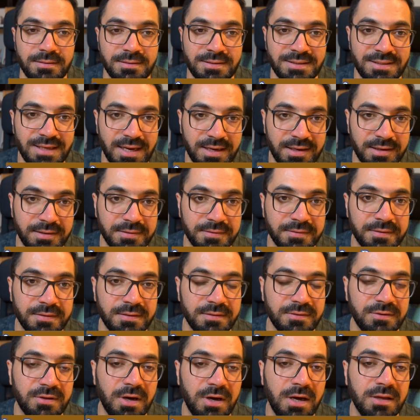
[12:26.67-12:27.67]
Second,
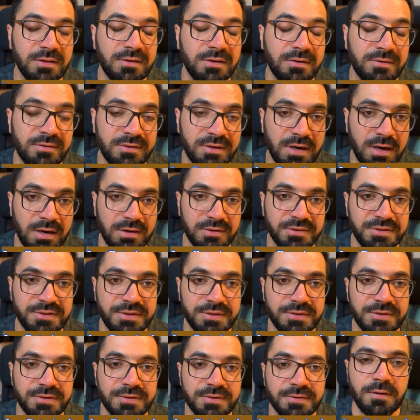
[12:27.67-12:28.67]
data
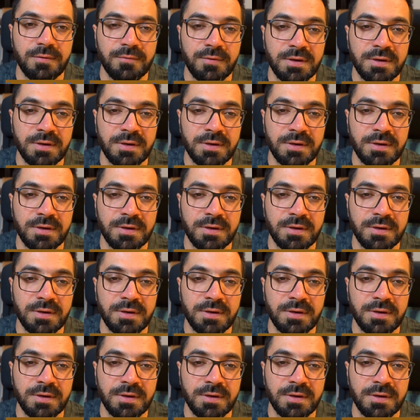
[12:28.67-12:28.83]
analysis.